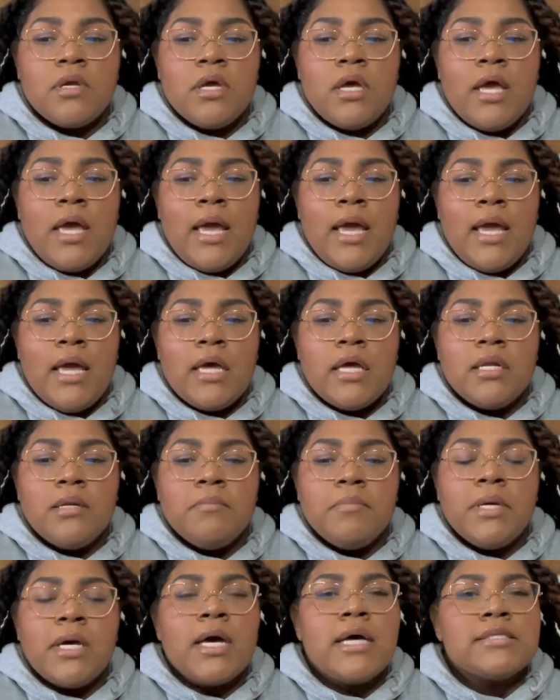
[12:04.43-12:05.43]
And
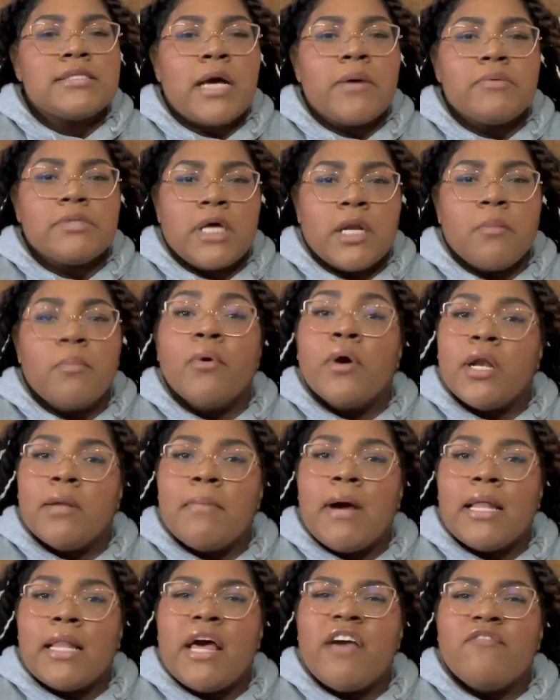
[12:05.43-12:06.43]
because I was at a point in
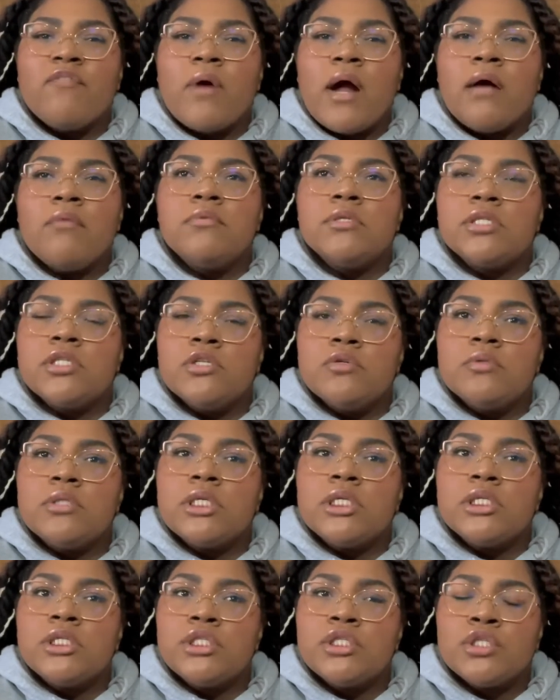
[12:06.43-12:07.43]
my life where I was losing
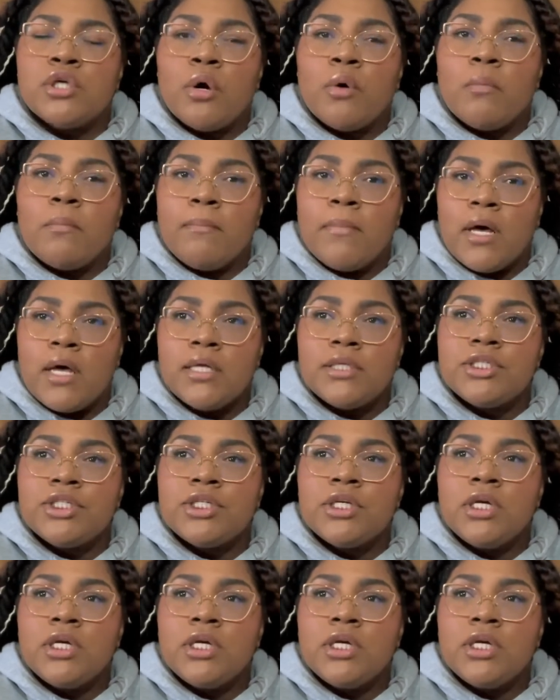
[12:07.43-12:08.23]
so much,